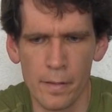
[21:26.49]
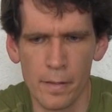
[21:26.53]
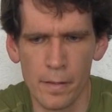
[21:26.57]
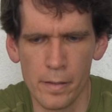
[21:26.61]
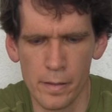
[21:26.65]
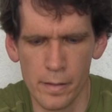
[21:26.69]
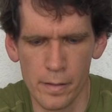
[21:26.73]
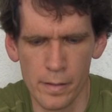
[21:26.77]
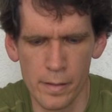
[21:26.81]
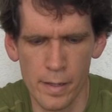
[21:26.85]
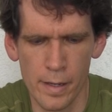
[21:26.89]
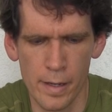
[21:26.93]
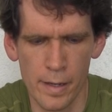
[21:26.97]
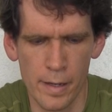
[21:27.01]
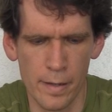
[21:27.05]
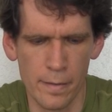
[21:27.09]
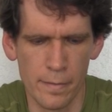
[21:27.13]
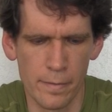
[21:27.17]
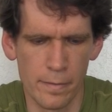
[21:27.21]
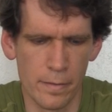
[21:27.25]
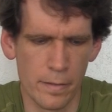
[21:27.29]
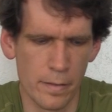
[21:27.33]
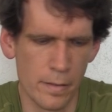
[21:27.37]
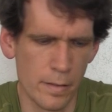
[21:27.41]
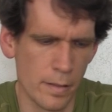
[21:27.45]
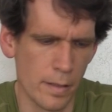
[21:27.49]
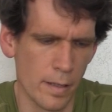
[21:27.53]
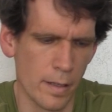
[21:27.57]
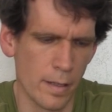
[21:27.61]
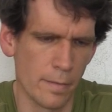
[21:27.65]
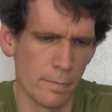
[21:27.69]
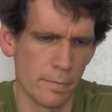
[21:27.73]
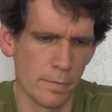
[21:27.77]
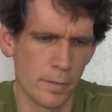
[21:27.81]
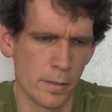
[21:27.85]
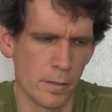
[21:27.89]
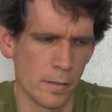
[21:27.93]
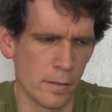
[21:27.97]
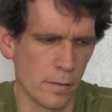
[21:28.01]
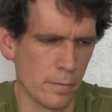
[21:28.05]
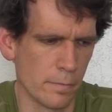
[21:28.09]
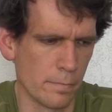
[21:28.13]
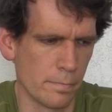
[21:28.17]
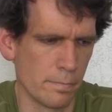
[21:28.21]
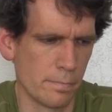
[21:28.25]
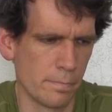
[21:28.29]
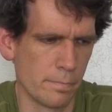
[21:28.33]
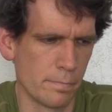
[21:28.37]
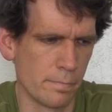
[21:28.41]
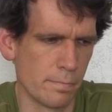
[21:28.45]
But yeah, yeah.
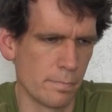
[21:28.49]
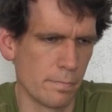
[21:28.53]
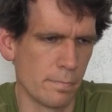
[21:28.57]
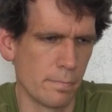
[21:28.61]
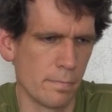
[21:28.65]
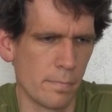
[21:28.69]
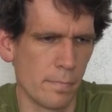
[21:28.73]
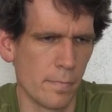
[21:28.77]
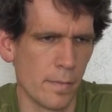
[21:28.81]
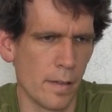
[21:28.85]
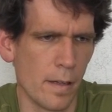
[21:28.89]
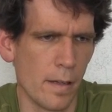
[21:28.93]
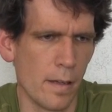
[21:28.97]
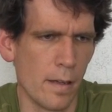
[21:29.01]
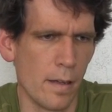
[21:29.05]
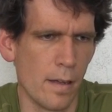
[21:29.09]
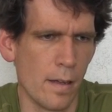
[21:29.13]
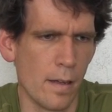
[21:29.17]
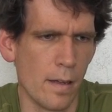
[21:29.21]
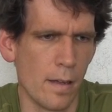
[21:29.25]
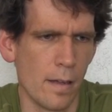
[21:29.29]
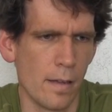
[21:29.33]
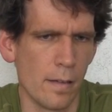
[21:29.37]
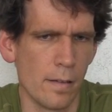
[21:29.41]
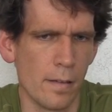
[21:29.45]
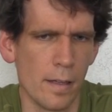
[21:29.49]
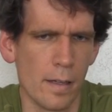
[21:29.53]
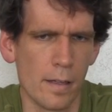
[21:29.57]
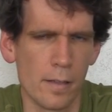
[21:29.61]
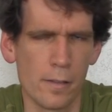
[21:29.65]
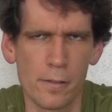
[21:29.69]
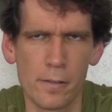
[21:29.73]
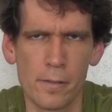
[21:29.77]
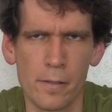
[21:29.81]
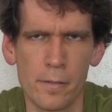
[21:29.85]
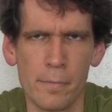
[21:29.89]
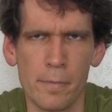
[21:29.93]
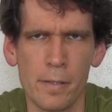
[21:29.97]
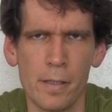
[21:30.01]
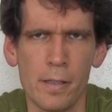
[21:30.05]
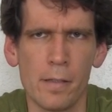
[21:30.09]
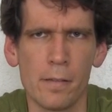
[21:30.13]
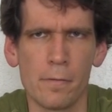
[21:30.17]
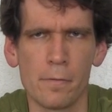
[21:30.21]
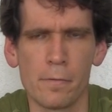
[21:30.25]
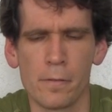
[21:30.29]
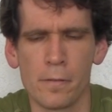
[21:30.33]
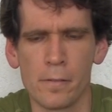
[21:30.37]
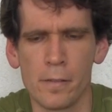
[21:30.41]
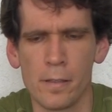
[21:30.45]
So that's gonna be
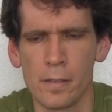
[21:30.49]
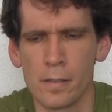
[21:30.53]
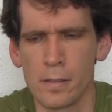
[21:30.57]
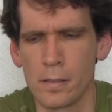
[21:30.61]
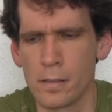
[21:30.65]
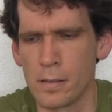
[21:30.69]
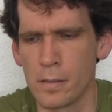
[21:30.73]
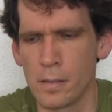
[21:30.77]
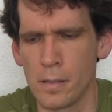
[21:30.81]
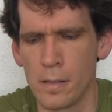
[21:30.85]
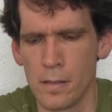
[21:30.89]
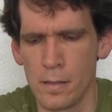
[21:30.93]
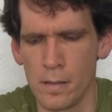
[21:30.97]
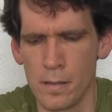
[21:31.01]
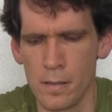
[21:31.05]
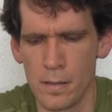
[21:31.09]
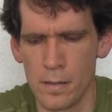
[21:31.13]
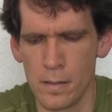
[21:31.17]
it for this